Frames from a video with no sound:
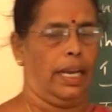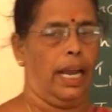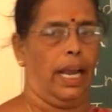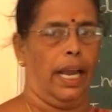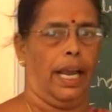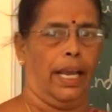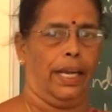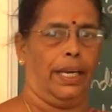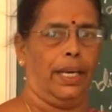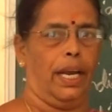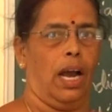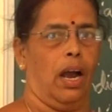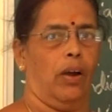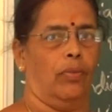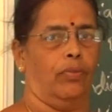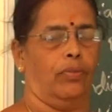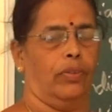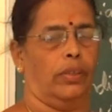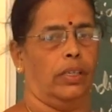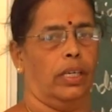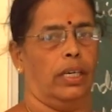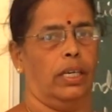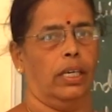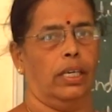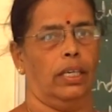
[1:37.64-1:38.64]
area of
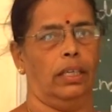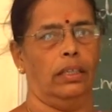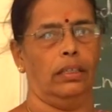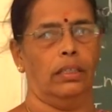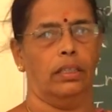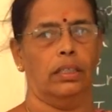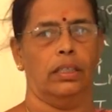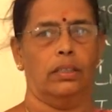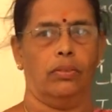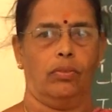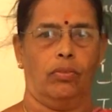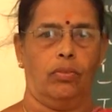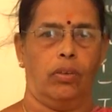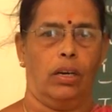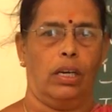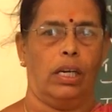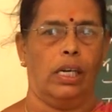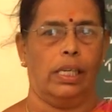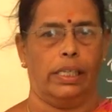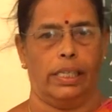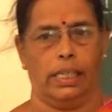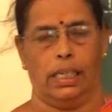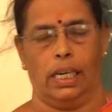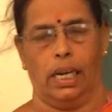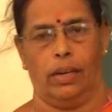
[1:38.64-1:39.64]

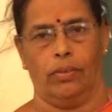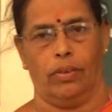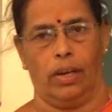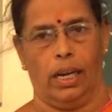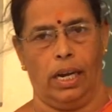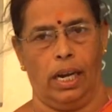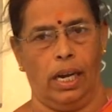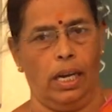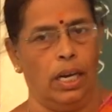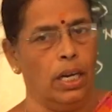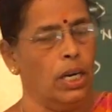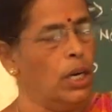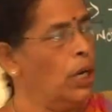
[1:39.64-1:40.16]
world level,